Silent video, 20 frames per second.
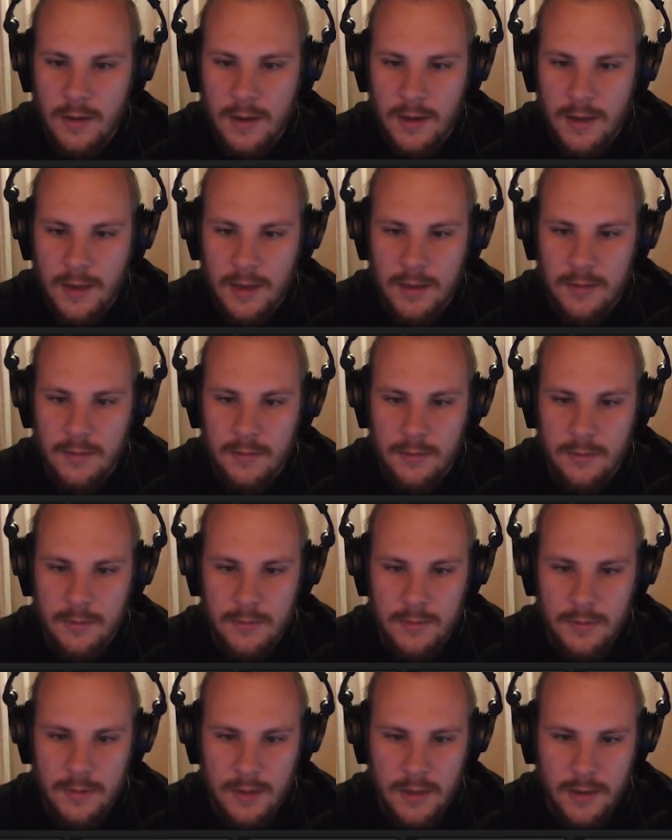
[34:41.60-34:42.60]
I can
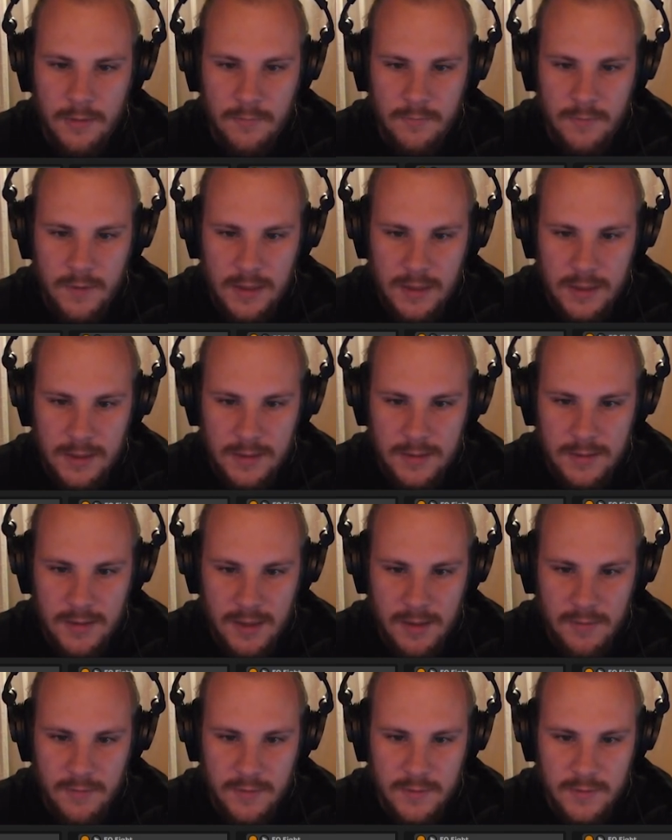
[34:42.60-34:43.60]
like really
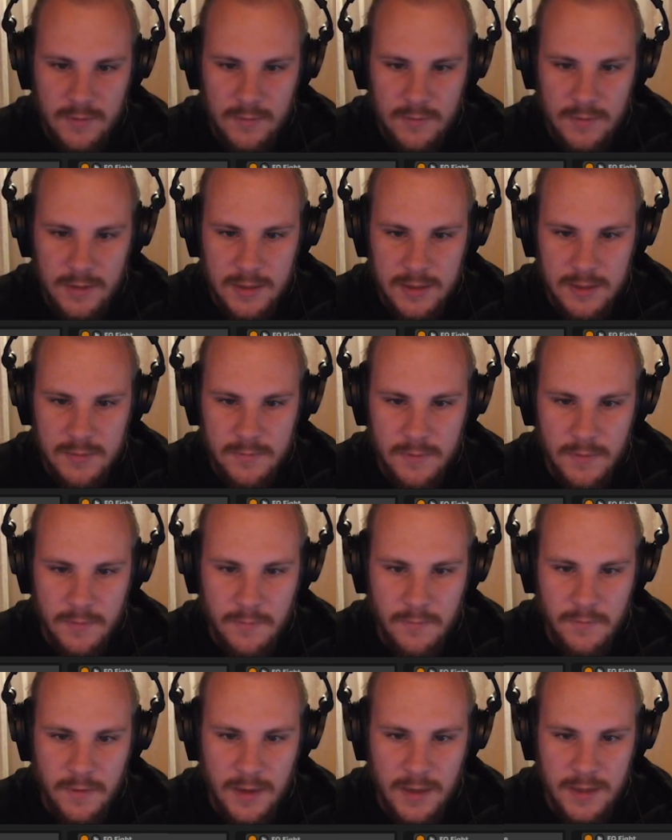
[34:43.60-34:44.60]
dive into this with
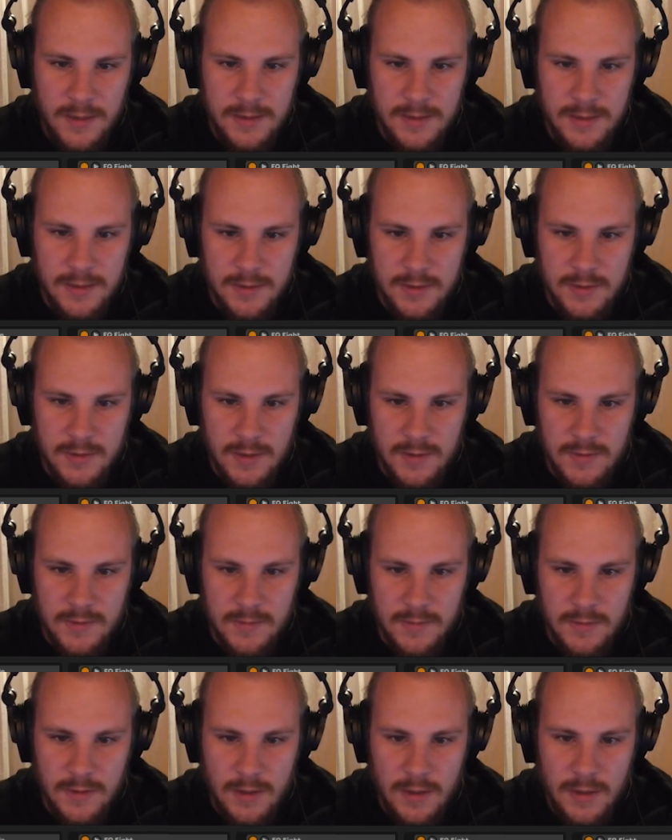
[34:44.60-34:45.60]
fades and try
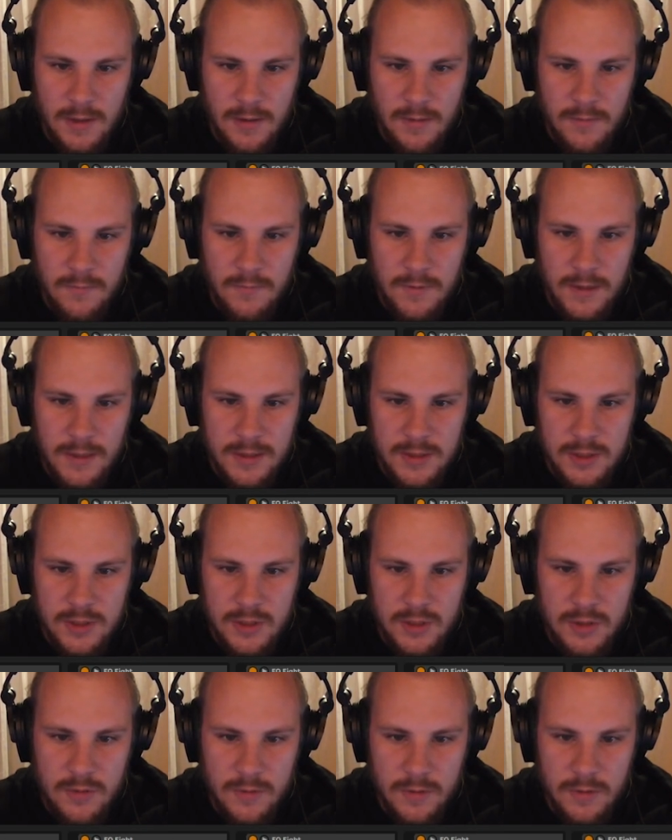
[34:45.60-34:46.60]
to really
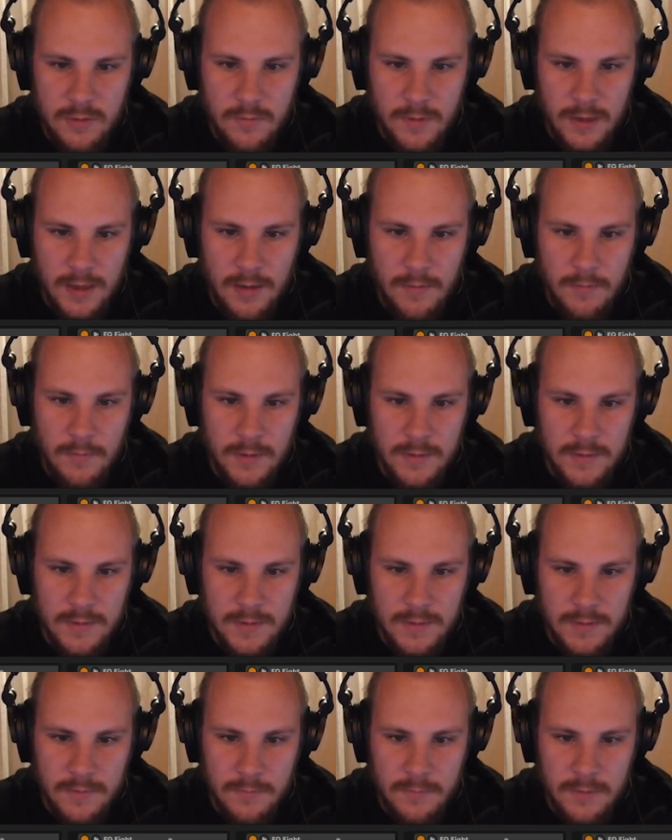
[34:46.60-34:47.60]
skew it the way I want
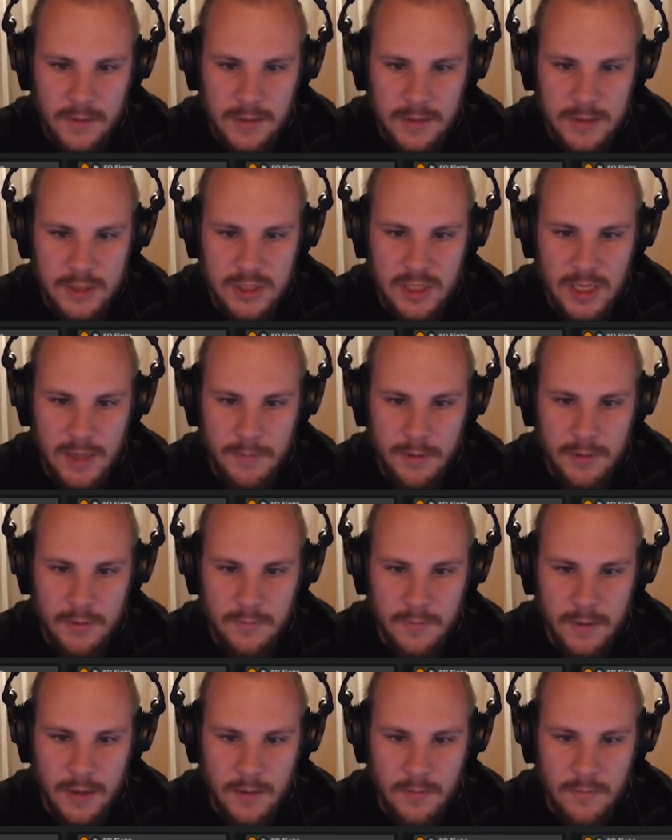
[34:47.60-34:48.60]
it, really shape it
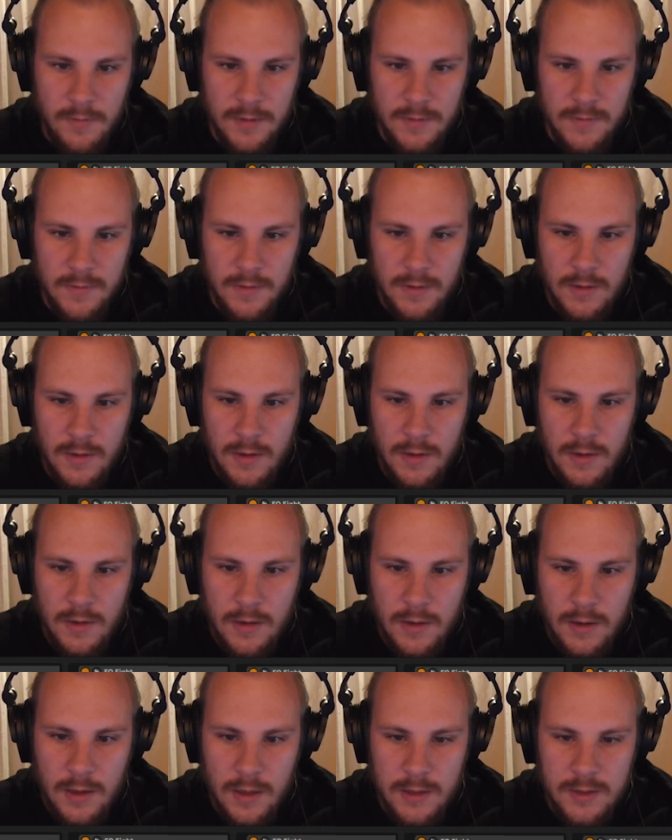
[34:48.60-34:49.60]
the way I want.
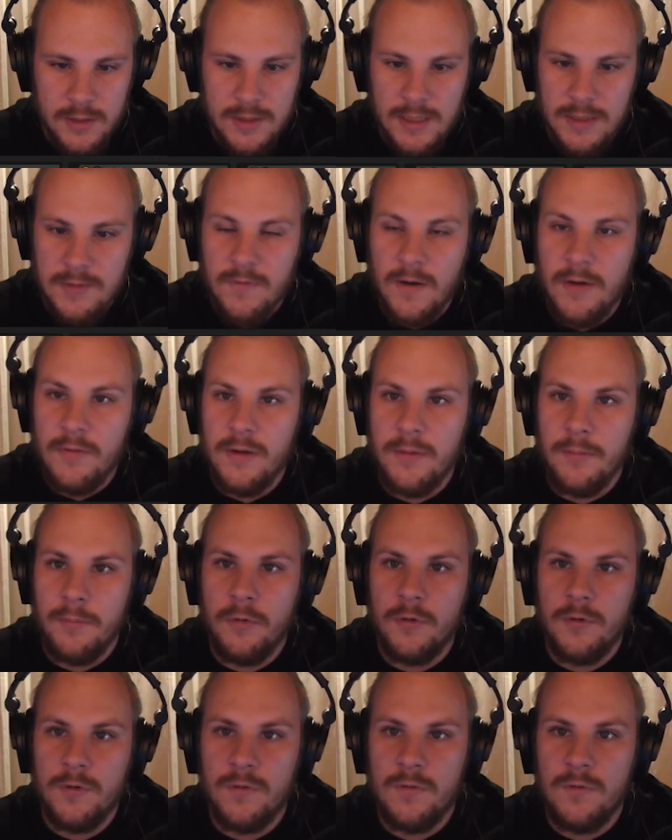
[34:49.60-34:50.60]
So that's very
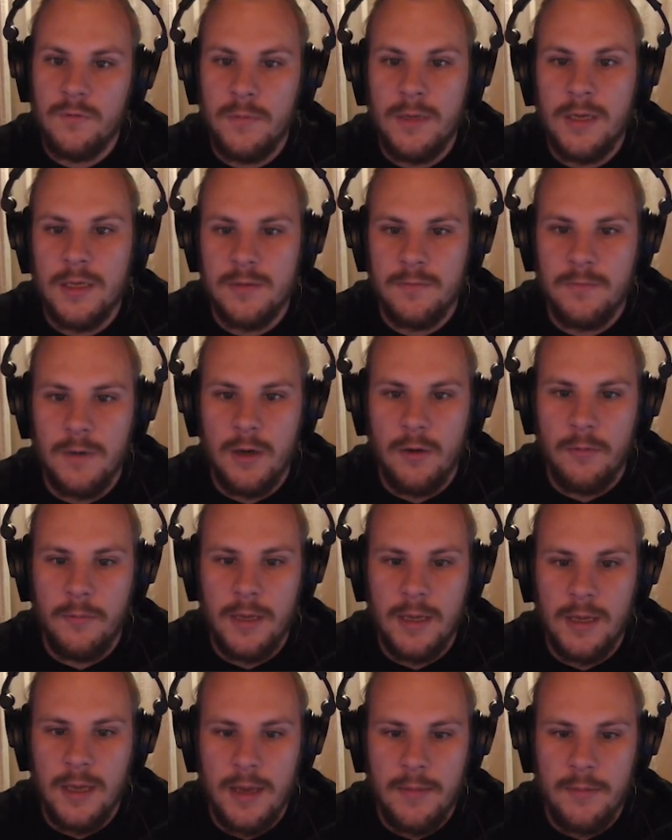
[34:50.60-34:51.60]
important to me as well,
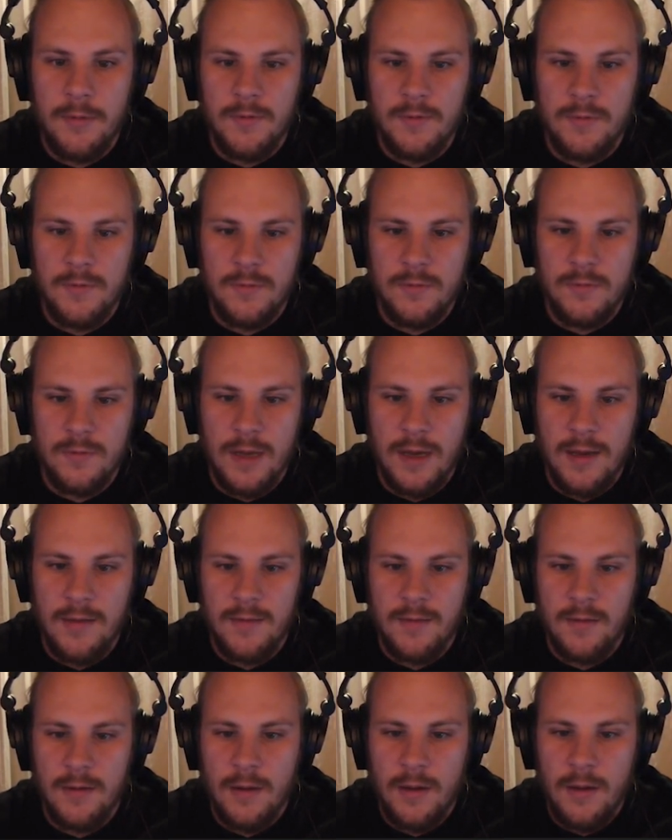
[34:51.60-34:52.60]
being able to do
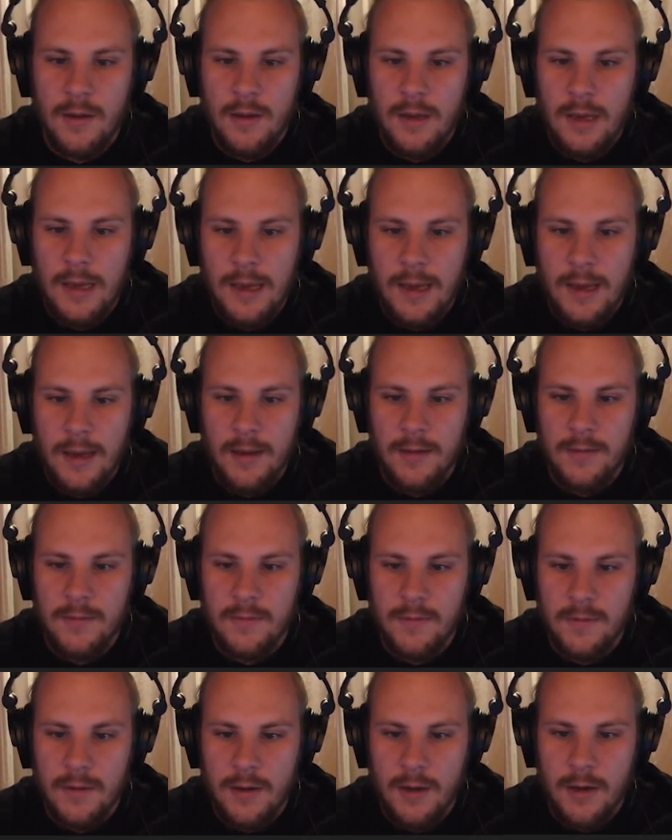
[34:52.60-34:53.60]
that,
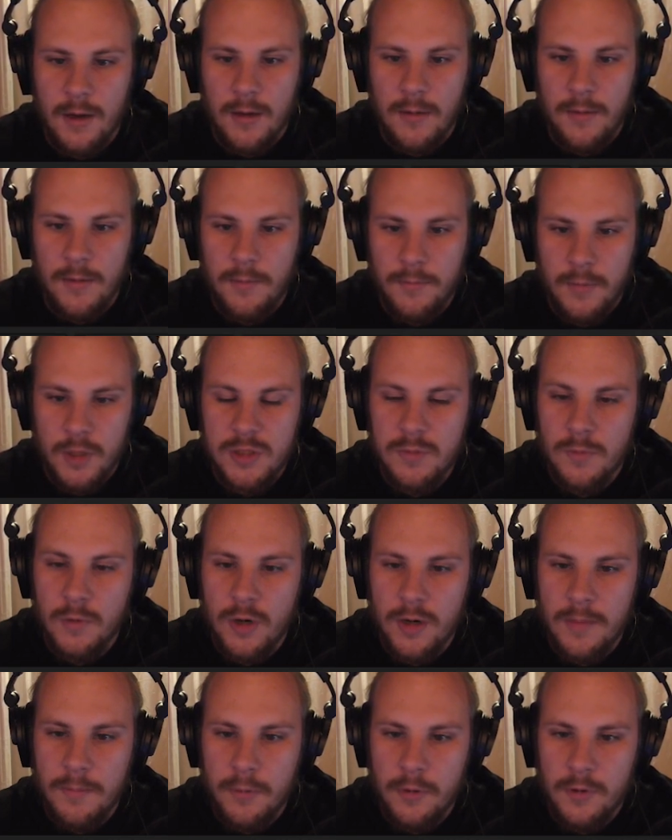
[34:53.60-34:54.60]
and much
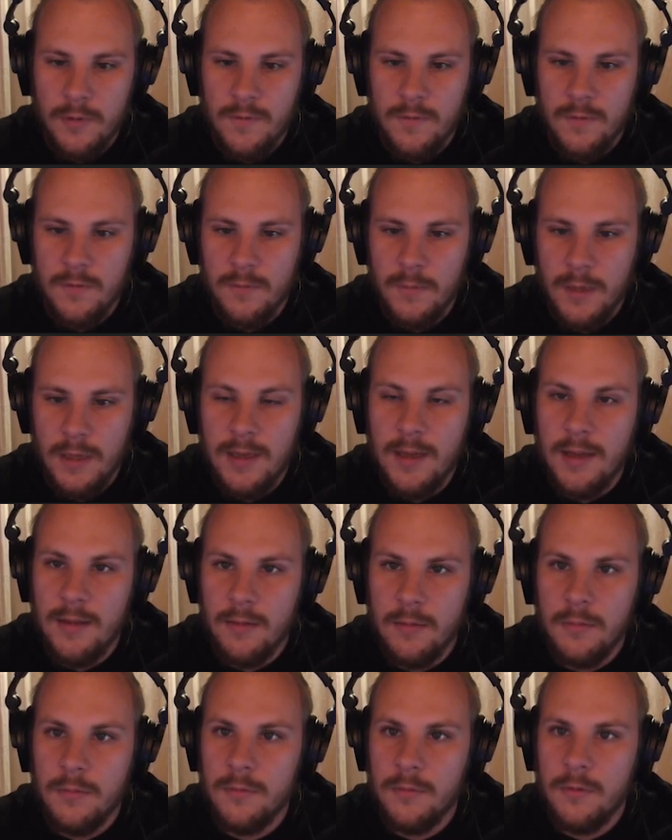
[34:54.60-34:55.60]
more important to me
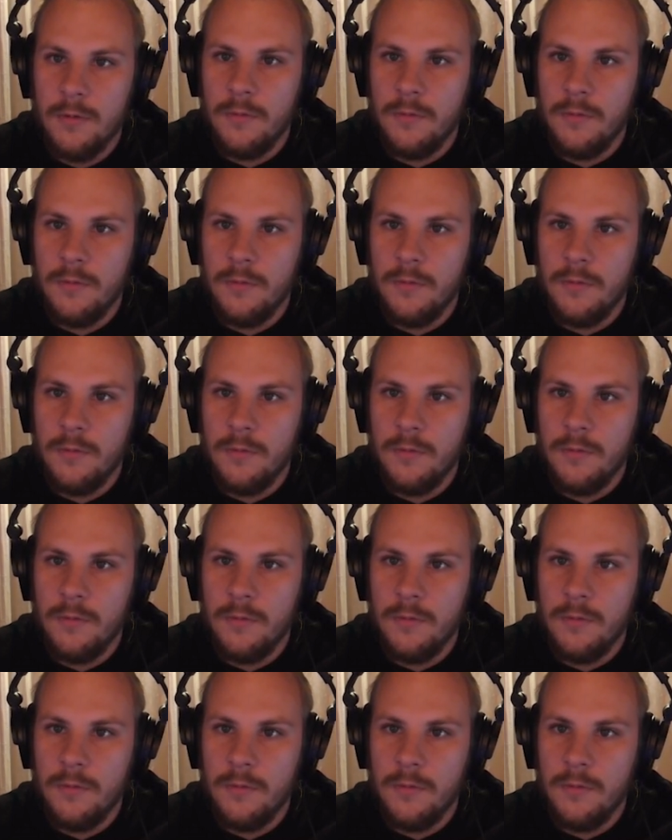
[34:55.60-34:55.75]
than